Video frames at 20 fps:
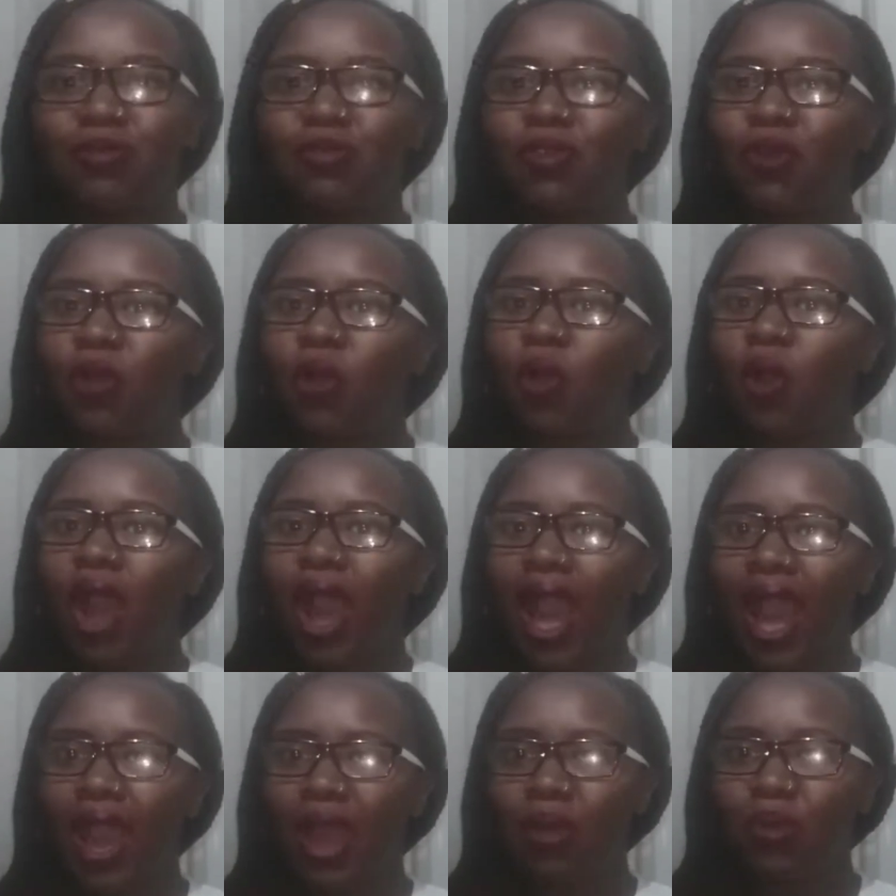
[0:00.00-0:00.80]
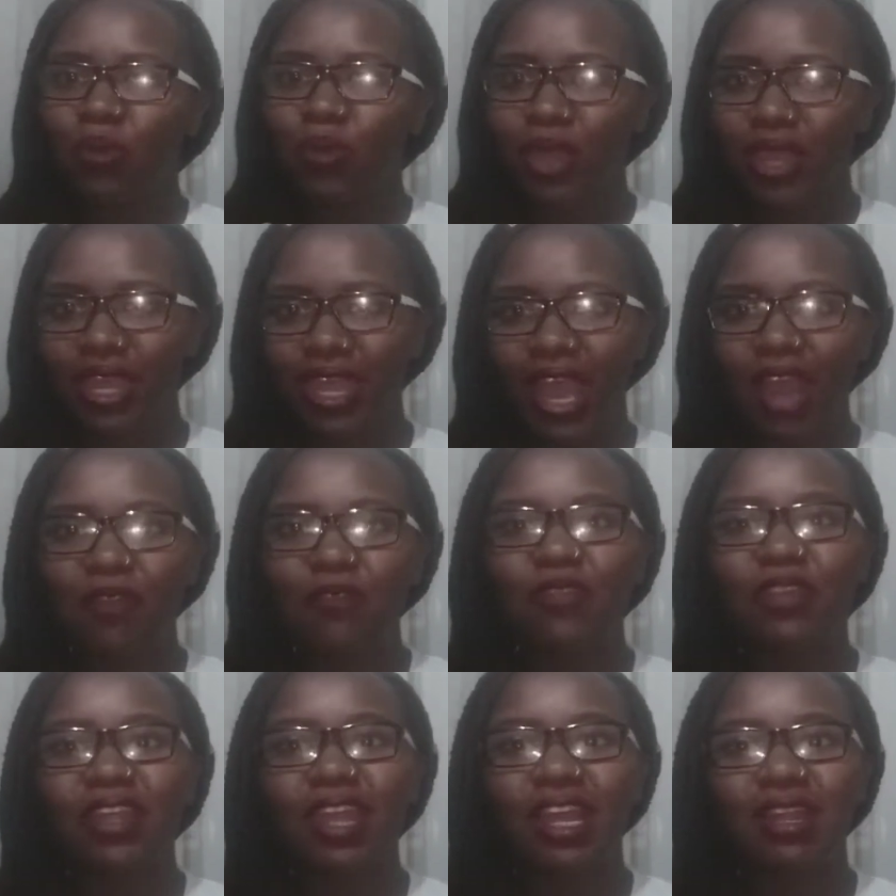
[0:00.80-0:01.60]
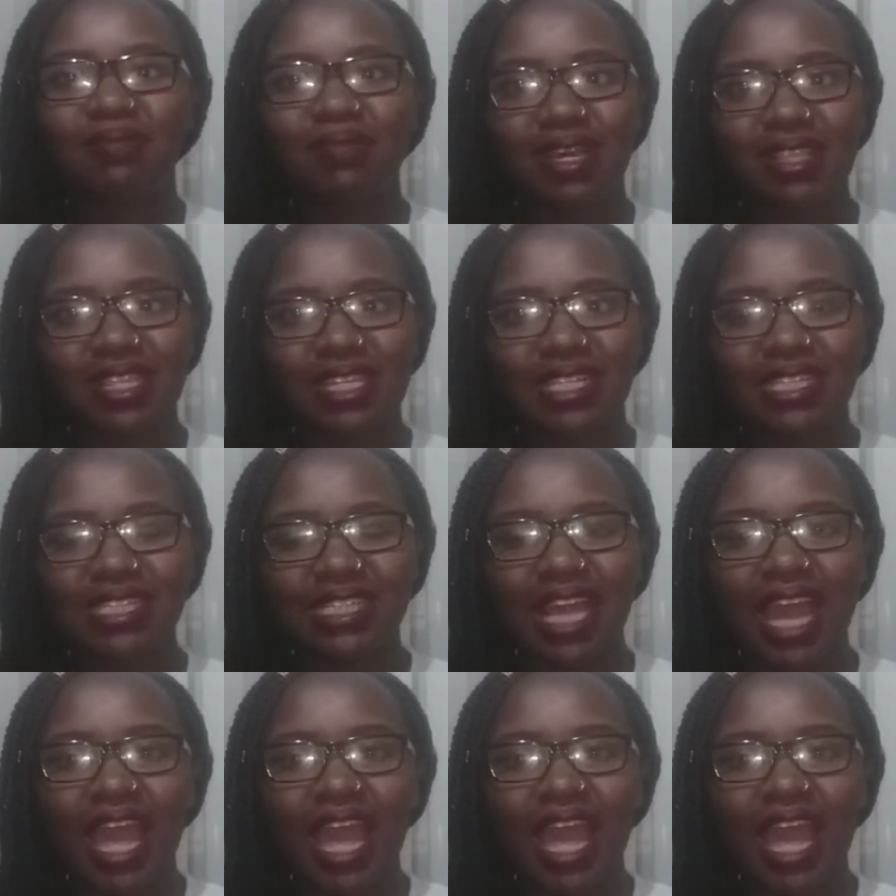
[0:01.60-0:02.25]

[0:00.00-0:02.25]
for we African mothers,